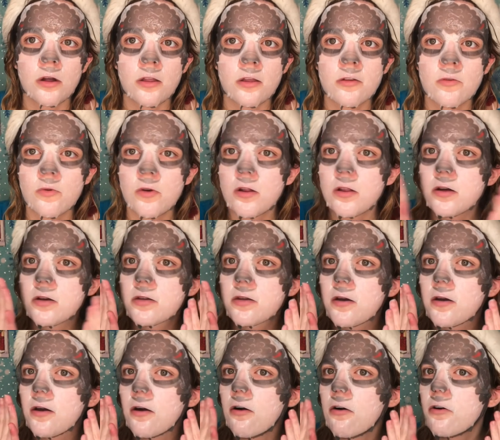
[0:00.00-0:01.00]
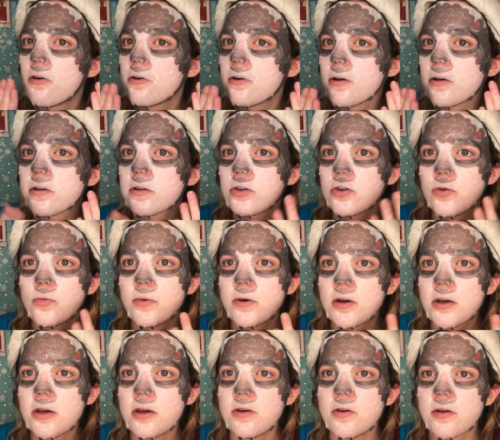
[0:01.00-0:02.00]
What it looks like on is super
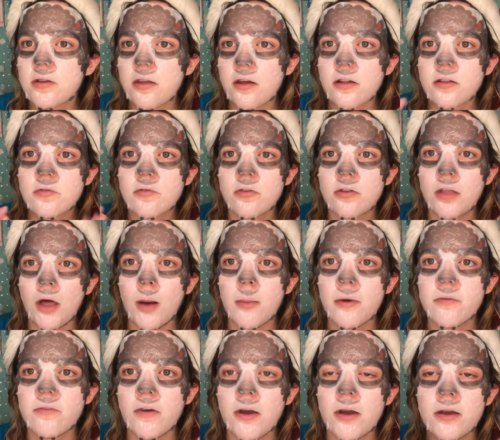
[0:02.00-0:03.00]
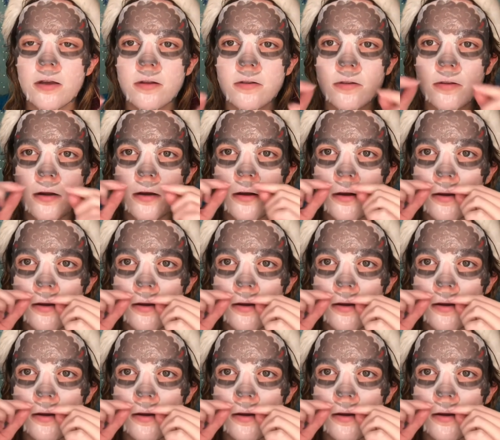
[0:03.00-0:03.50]
cute. It's like a little llama face.